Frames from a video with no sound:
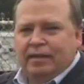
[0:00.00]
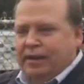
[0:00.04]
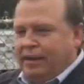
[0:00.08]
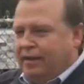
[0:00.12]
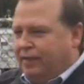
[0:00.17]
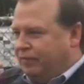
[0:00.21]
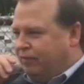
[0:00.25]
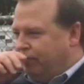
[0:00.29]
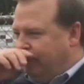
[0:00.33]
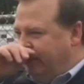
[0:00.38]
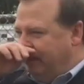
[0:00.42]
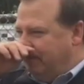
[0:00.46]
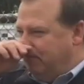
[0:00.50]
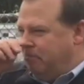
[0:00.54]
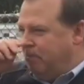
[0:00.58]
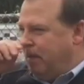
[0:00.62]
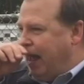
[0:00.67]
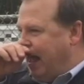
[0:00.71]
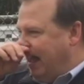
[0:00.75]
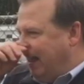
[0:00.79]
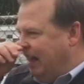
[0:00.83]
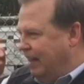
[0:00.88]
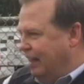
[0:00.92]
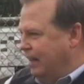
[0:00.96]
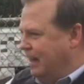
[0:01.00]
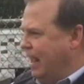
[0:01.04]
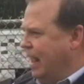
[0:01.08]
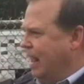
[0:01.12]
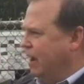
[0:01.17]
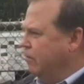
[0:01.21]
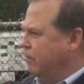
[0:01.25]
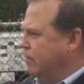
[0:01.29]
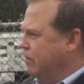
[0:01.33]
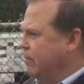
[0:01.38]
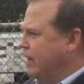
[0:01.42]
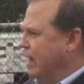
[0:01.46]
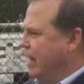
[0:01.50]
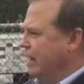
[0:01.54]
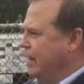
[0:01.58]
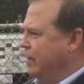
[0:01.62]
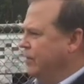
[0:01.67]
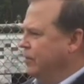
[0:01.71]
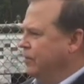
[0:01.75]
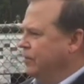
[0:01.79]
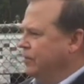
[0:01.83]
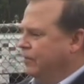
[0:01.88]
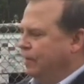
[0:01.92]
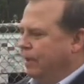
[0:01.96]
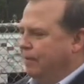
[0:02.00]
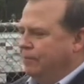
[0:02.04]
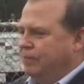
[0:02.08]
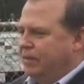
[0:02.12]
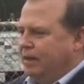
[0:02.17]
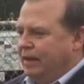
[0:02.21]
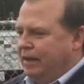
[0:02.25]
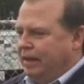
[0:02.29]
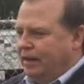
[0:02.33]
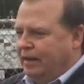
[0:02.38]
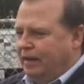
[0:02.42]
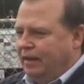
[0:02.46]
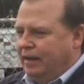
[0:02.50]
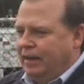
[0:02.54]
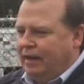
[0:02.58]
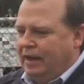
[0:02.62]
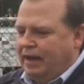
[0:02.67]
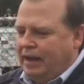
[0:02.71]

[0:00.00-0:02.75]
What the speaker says: It's slipped back, and now we've got to do something,